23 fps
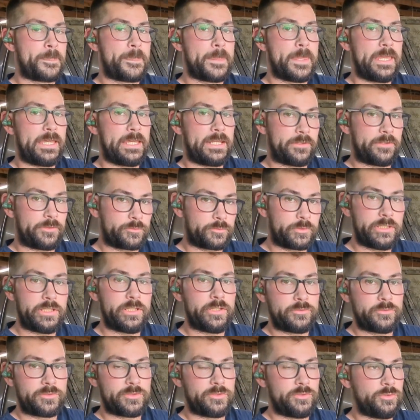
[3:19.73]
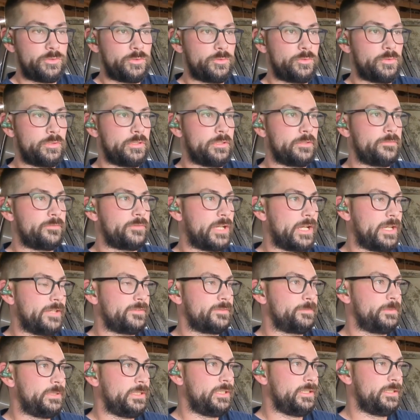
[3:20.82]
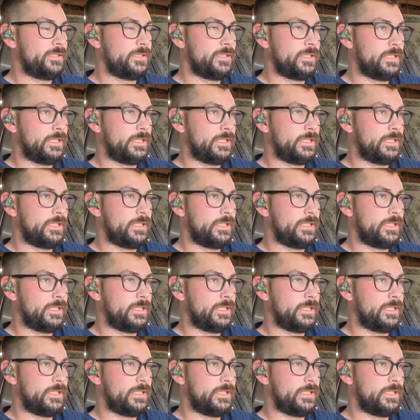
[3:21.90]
It had a 302 5-speed,